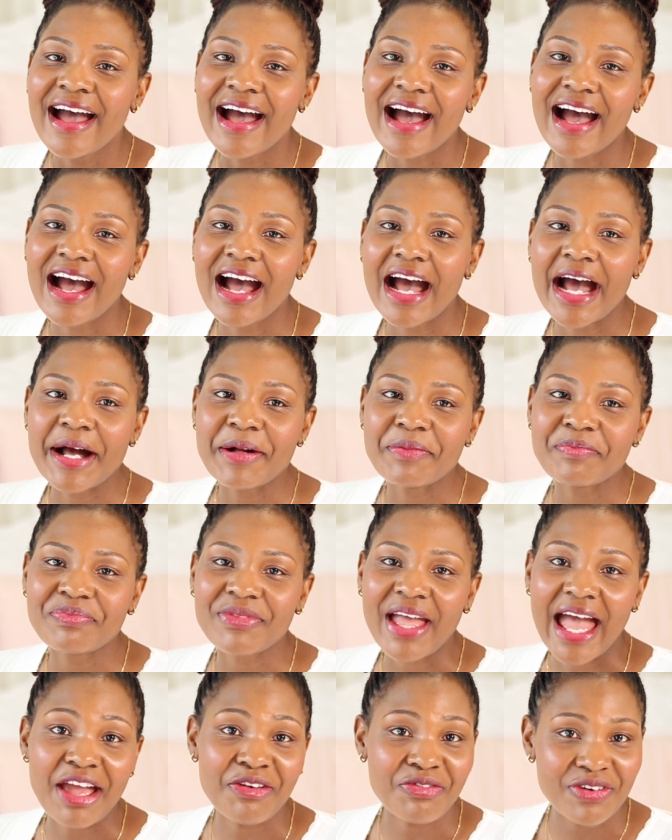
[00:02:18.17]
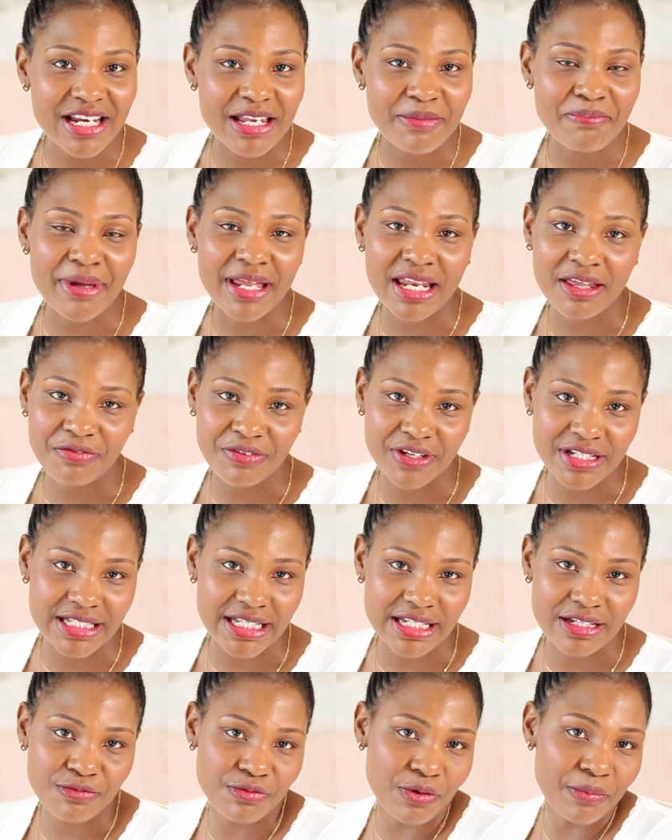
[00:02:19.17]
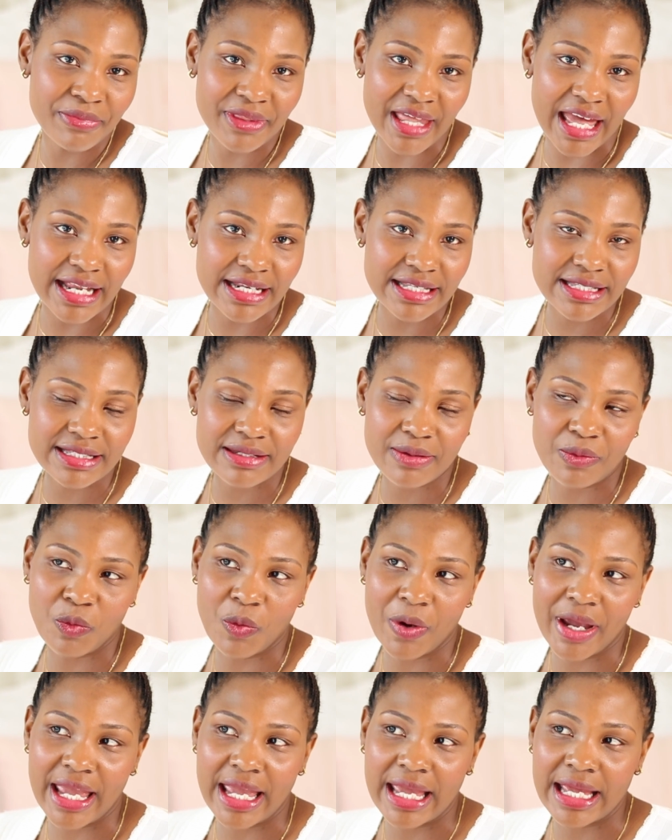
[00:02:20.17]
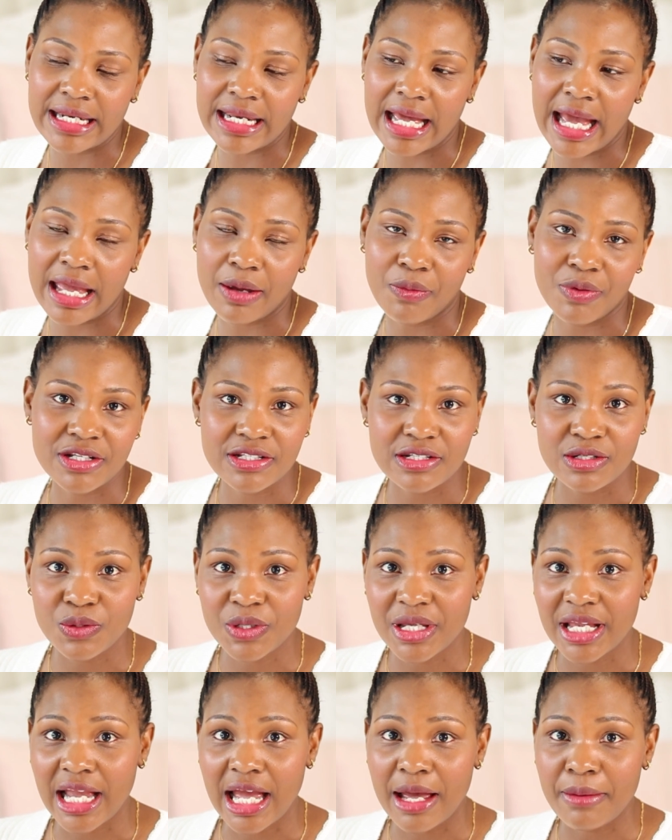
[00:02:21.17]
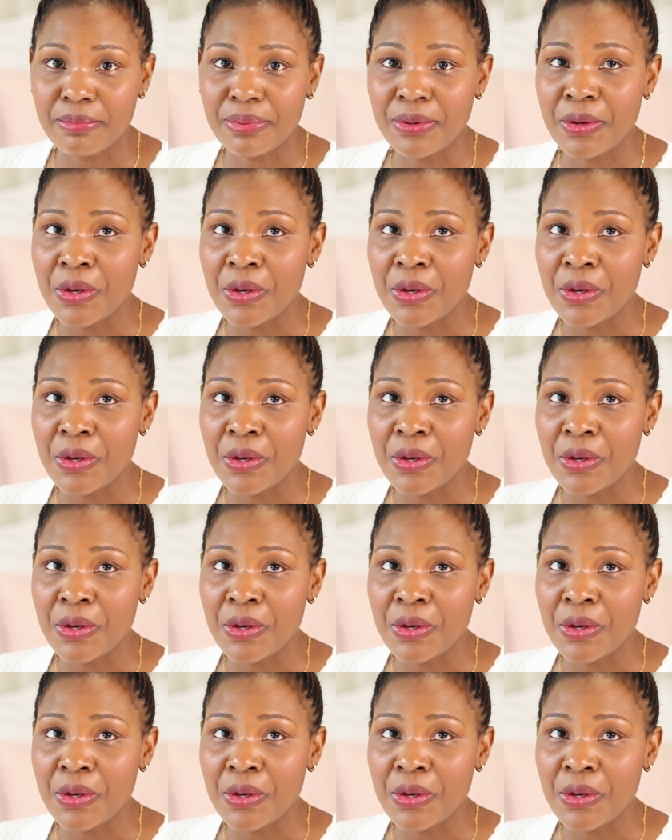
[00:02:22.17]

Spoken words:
I really benefited from that when I was looking up